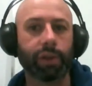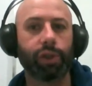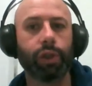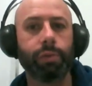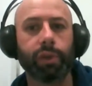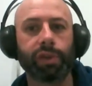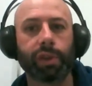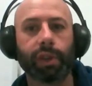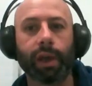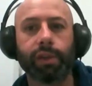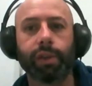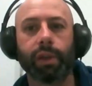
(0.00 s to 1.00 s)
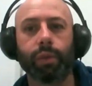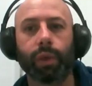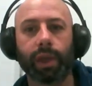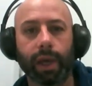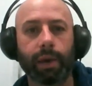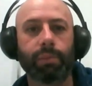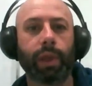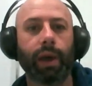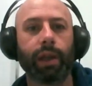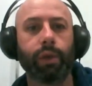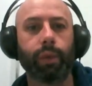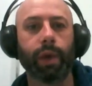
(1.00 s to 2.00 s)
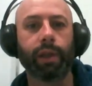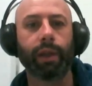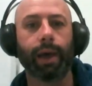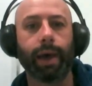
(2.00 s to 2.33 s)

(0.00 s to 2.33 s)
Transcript: it humorous that they think we can't play in the wet.